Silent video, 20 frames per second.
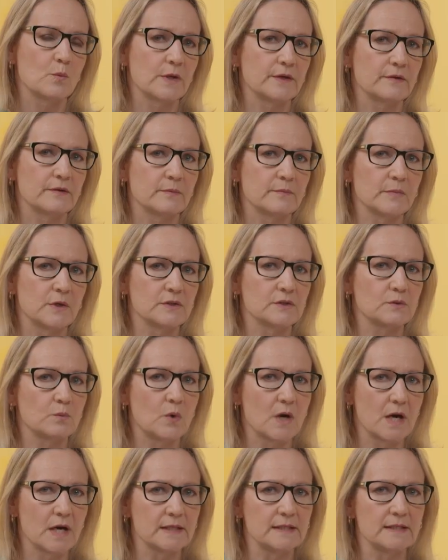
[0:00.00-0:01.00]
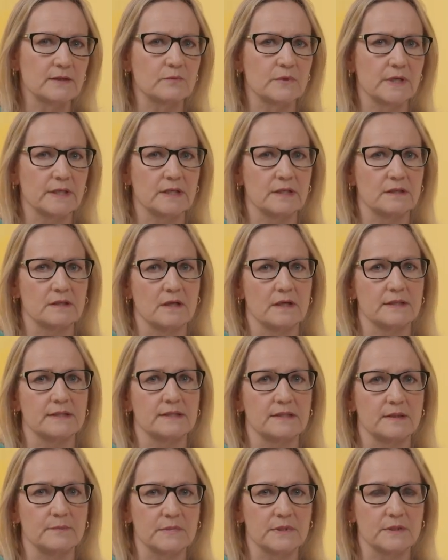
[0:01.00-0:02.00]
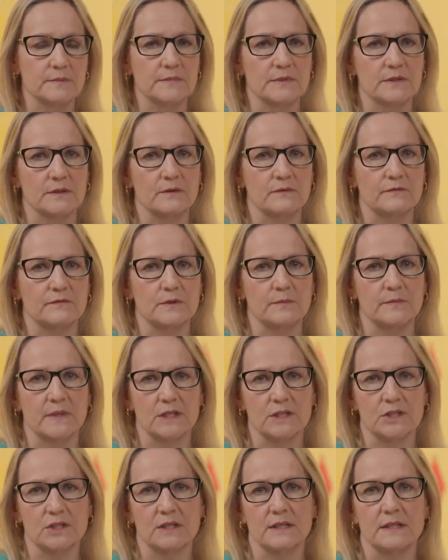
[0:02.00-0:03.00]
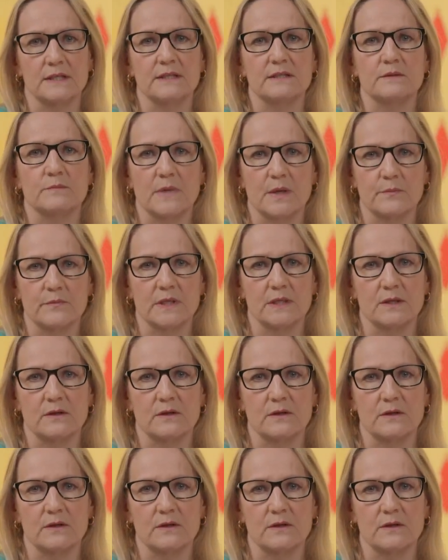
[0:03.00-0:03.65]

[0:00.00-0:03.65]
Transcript: One of the most widely recognised symptoms of dementia is memory